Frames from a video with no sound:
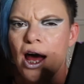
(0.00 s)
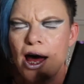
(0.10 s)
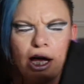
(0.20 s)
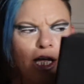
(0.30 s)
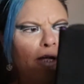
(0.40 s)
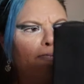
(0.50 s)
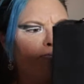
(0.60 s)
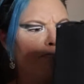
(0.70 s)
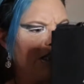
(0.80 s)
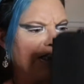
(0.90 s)

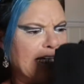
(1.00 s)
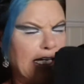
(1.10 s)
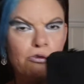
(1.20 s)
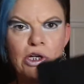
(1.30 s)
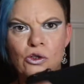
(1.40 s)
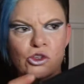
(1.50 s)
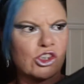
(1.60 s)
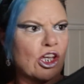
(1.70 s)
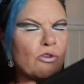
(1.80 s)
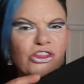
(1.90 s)
material,
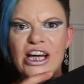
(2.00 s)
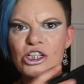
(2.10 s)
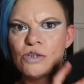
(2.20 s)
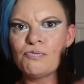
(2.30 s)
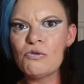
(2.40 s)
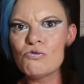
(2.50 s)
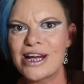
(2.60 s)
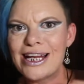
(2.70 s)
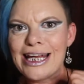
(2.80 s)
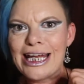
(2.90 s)
so that should be
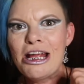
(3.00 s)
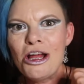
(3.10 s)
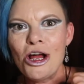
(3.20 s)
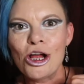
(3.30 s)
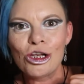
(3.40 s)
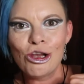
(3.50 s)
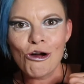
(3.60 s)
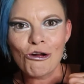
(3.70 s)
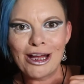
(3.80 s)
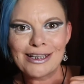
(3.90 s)
really
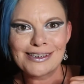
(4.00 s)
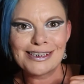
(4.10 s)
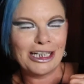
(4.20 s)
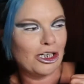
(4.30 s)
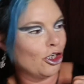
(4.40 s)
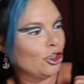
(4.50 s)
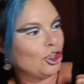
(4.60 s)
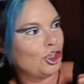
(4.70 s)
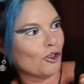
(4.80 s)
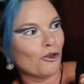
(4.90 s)
long lasting
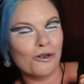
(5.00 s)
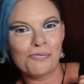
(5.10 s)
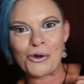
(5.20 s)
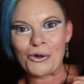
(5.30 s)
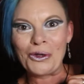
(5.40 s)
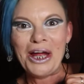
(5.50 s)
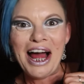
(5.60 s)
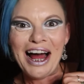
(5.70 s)
and durable.